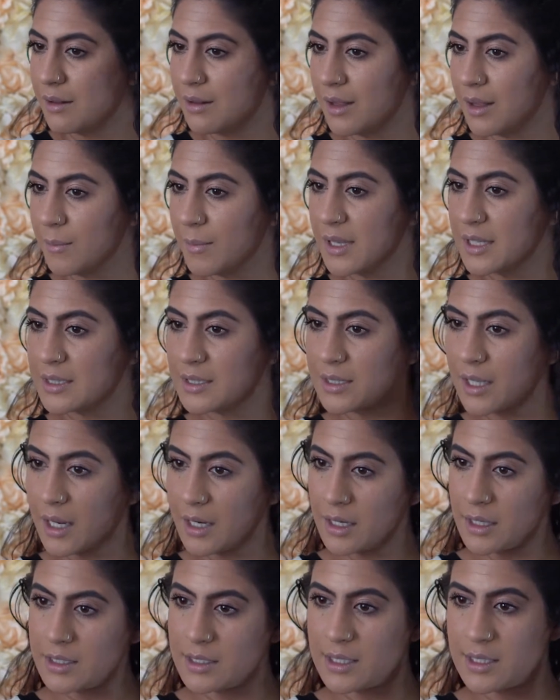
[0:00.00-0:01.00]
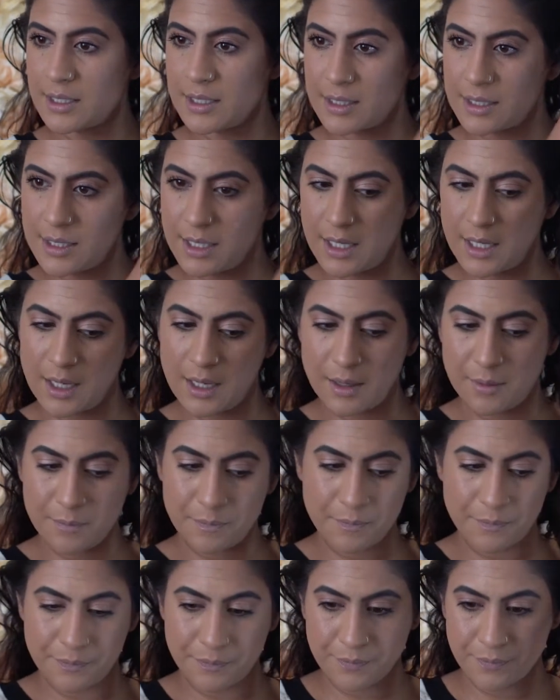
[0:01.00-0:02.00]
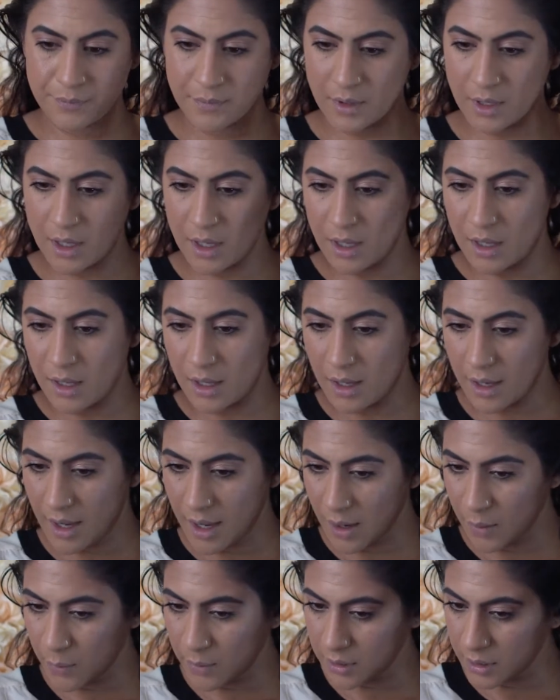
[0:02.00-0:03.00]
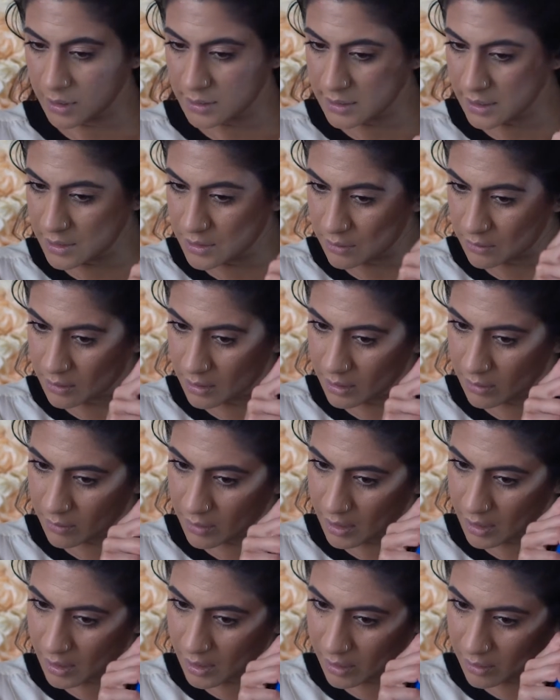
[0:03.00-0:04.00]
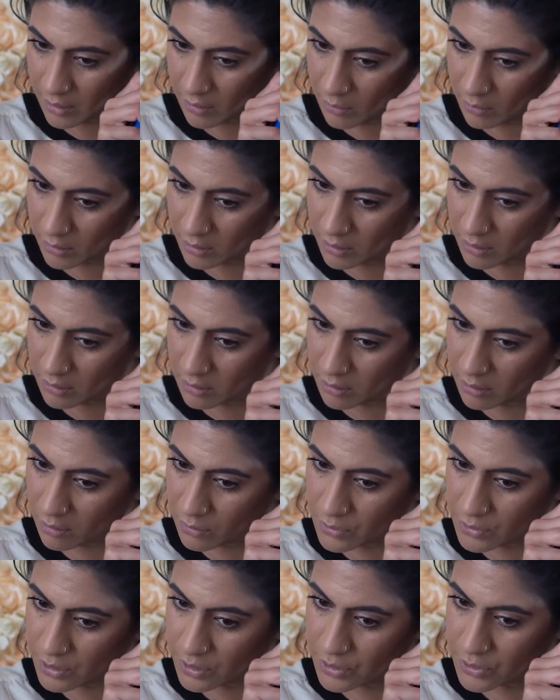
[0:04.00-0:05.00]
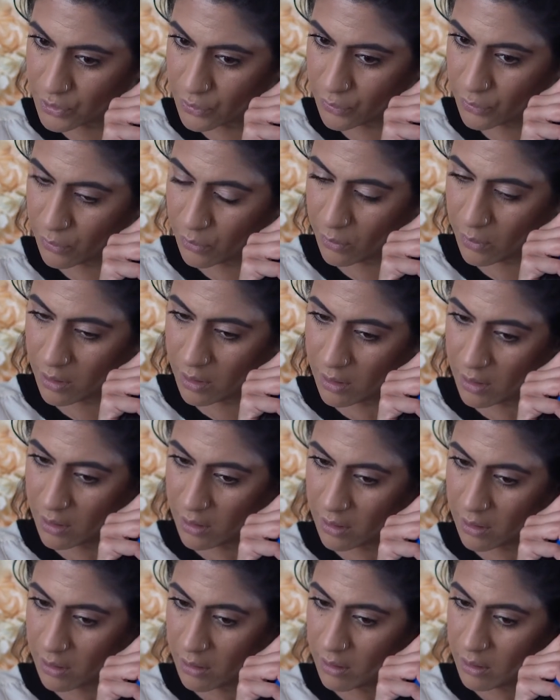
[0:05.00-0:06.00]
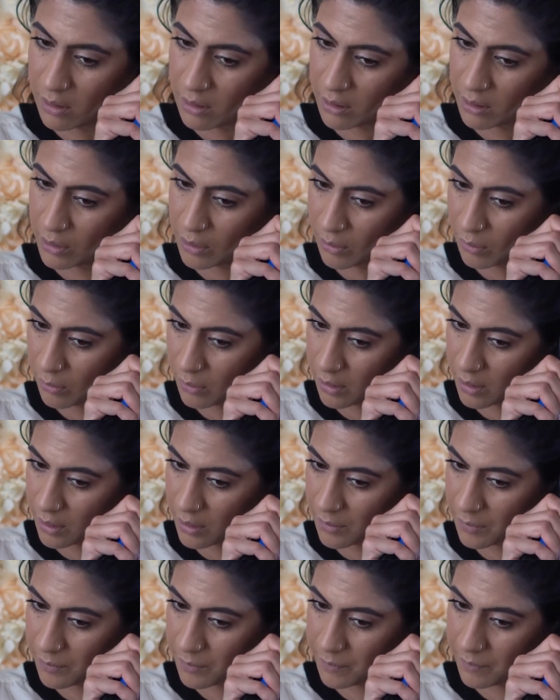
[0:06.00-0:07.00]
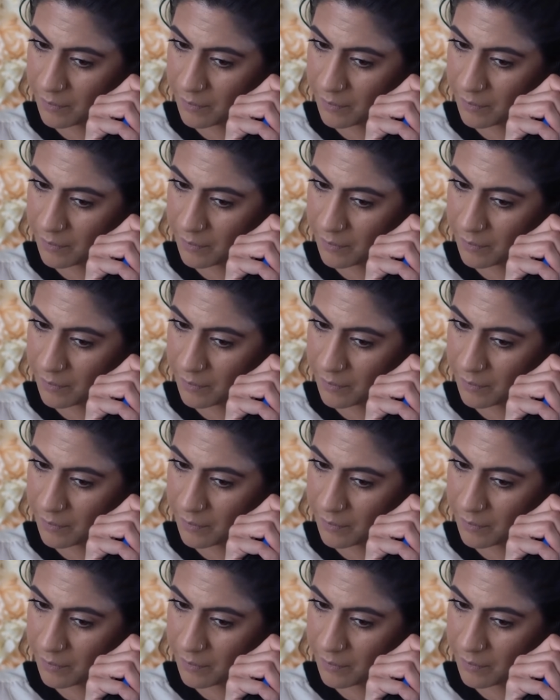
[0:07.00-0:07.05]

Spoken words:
I'm excited to see how it looks. I do think you can kind of go a little closer to your